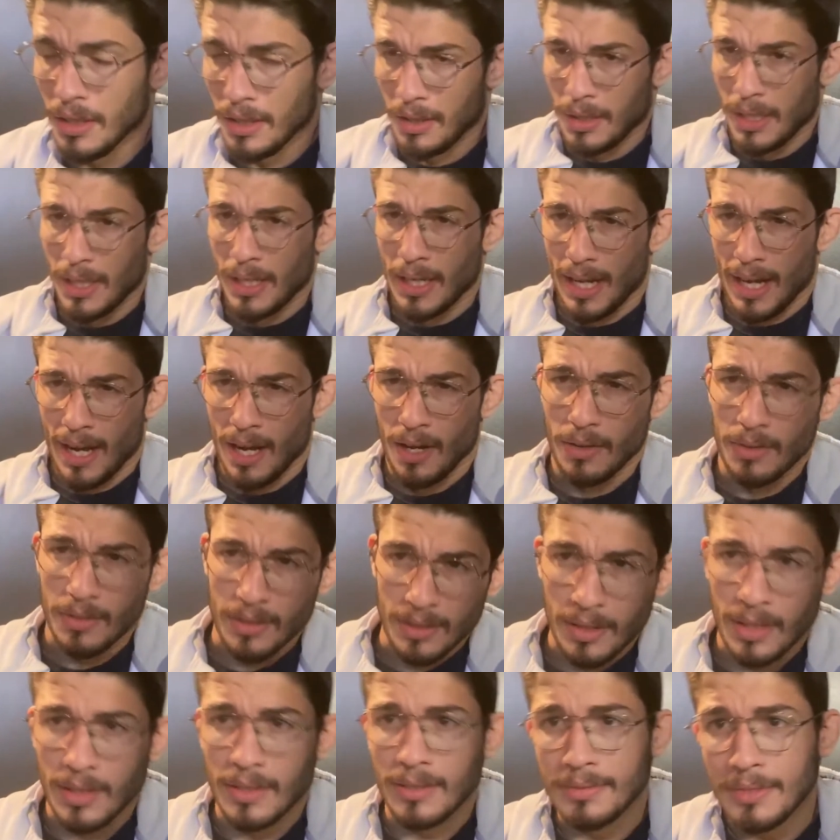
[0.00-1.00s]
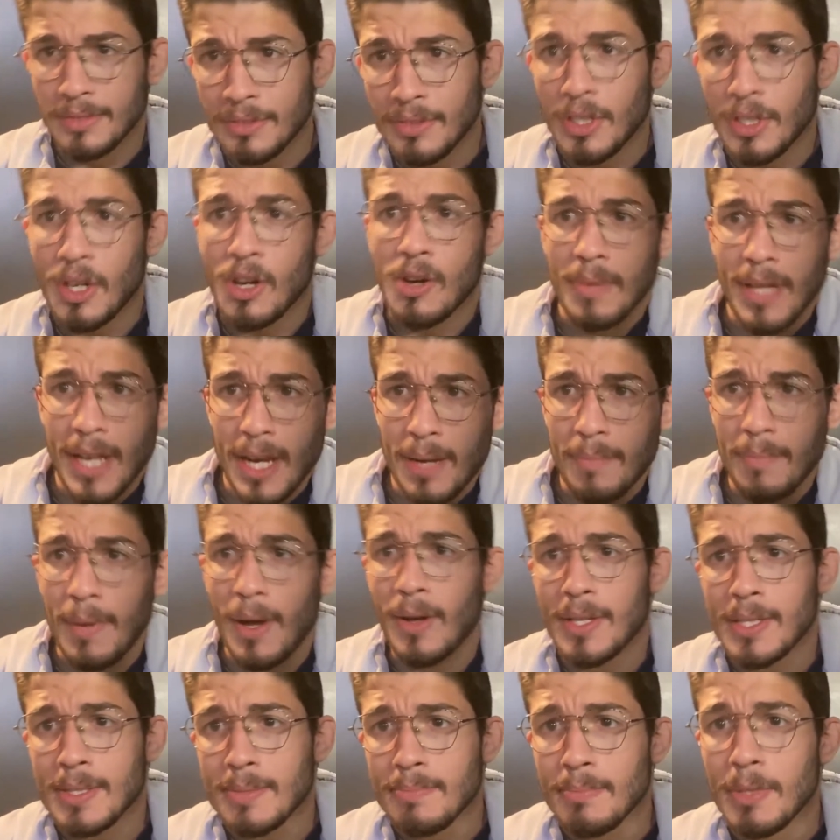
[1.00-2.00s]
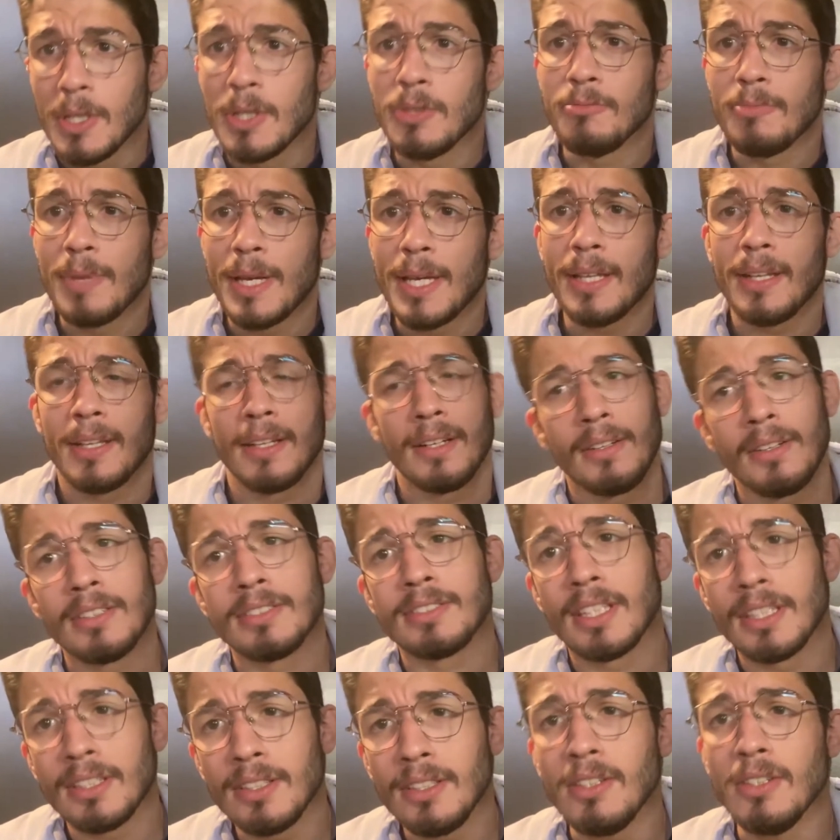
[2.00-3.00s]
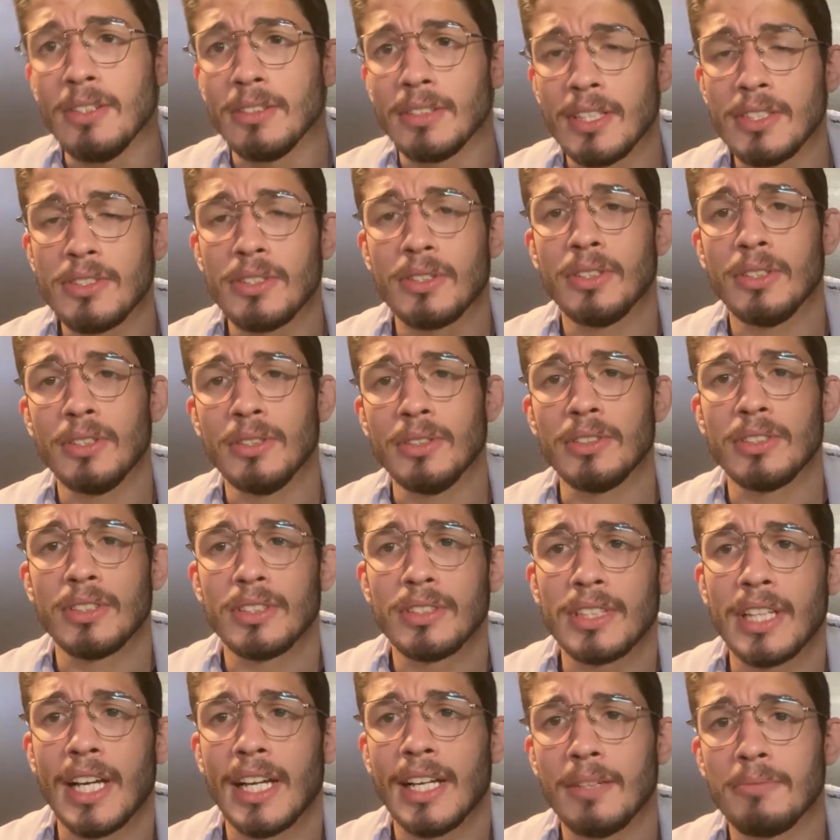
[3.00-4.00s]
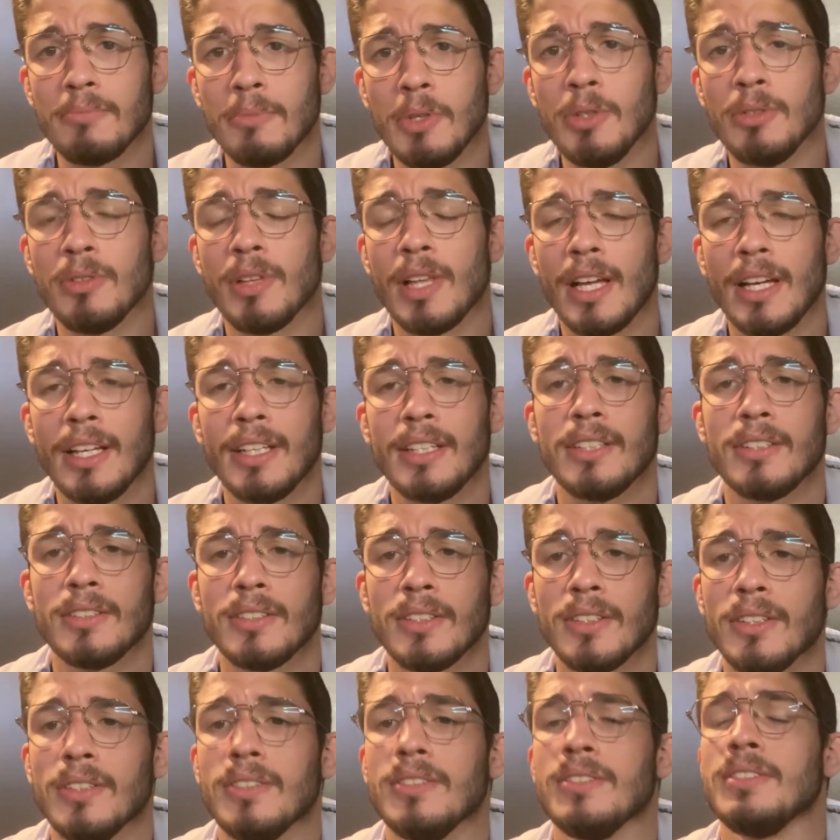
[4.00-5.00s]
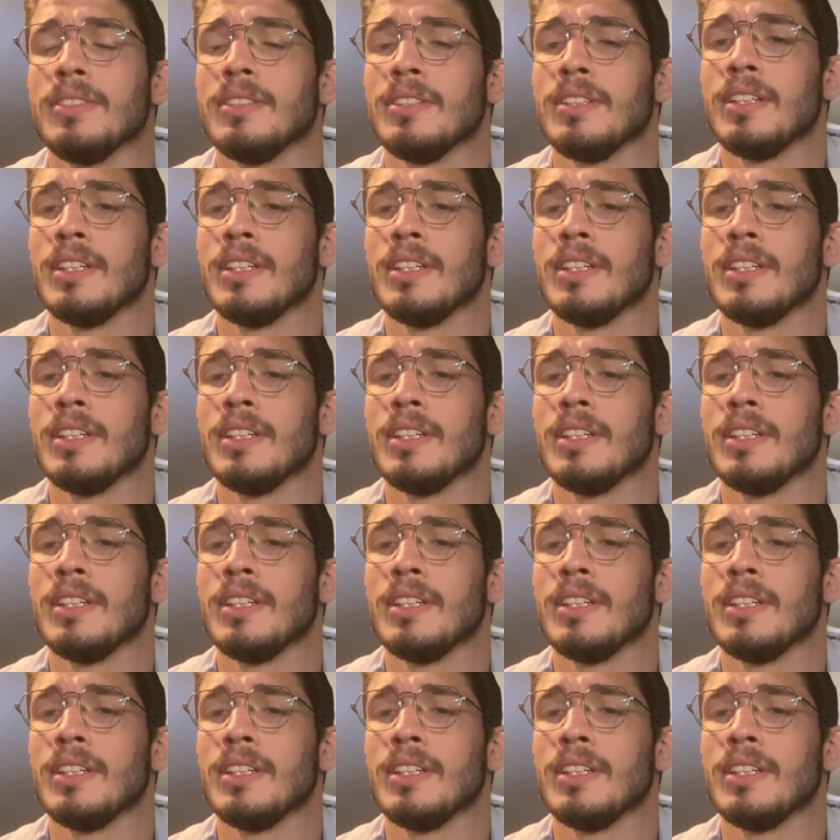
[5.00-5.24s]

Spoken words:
You know, even about his movement, and I was like, oh, that's cool. It kind of move like, you know.